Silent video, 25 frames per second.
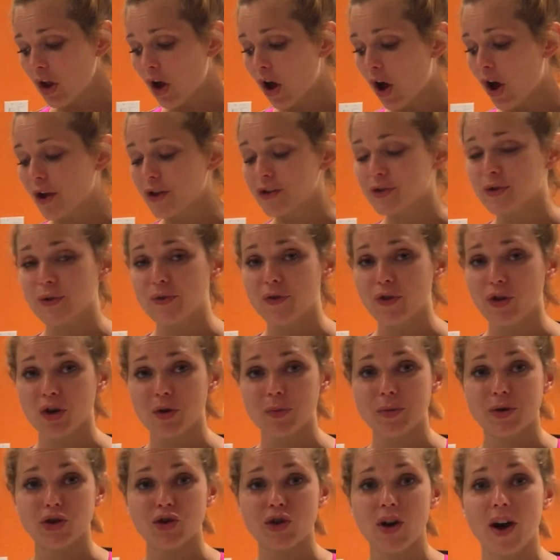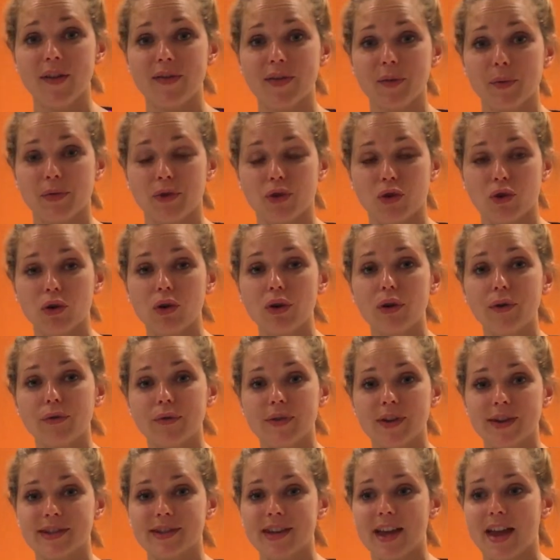Also, if you're going to be traveling with a
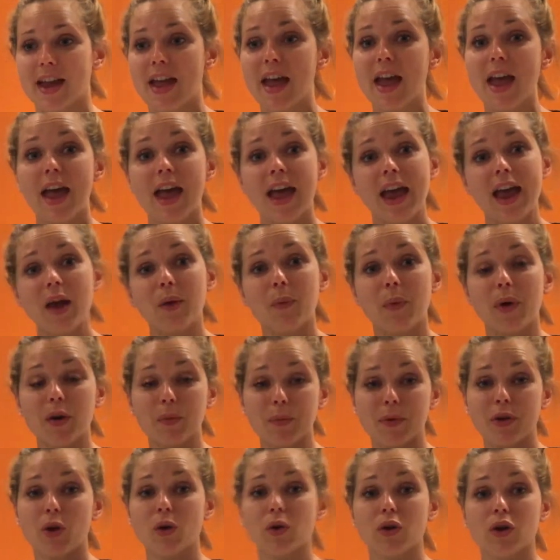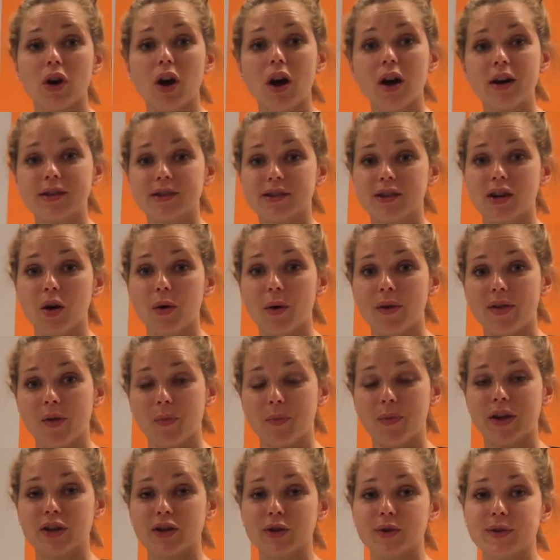girlfriend, say, hey, why don't we go to Costco and then
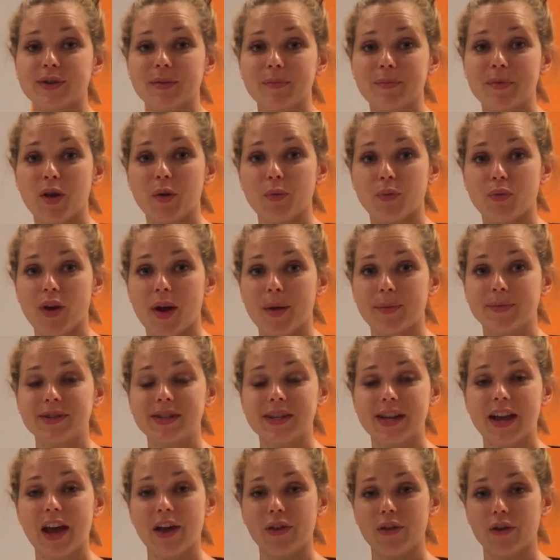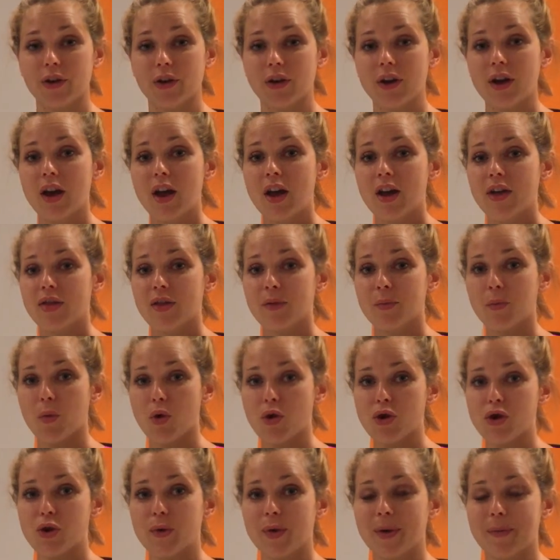we can do some meal prep together. The
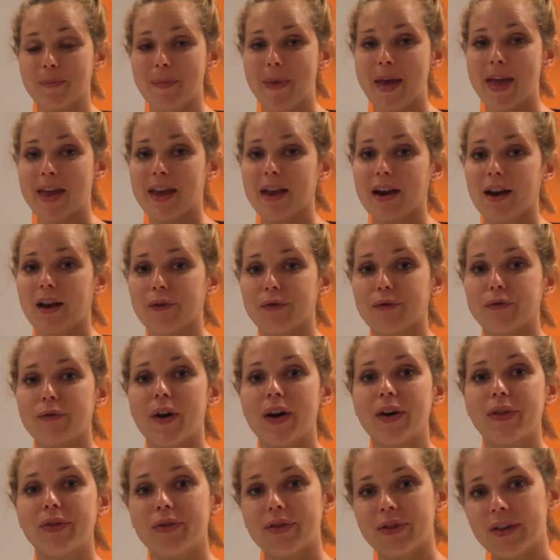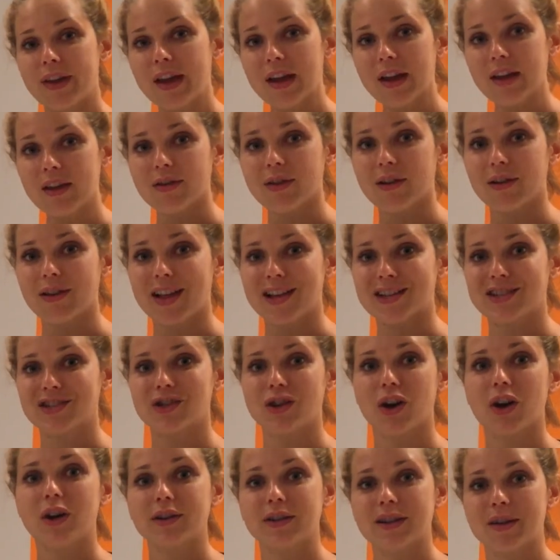more you can make it a fun thing, the less
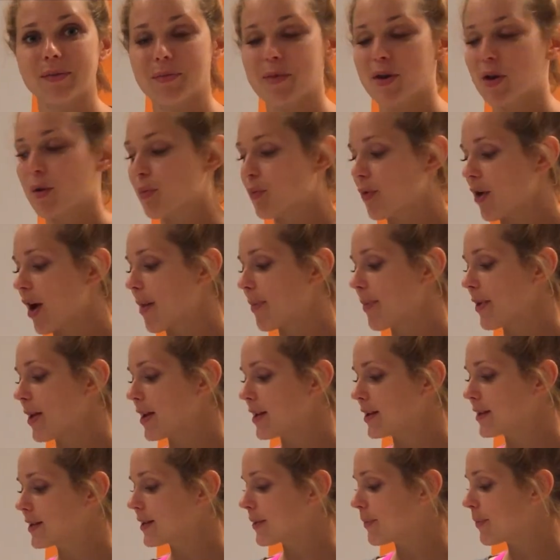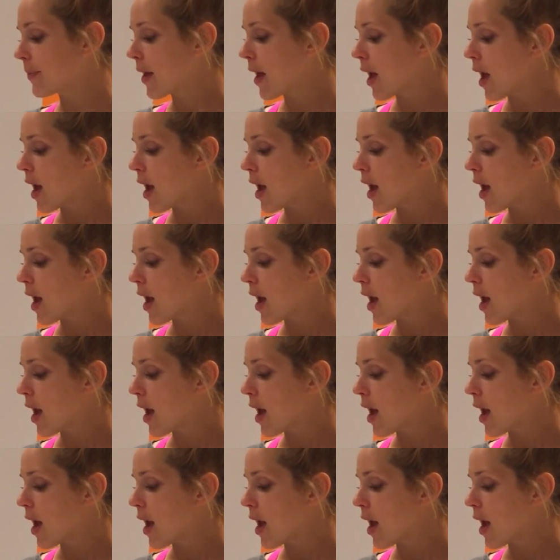daunting meal prep is.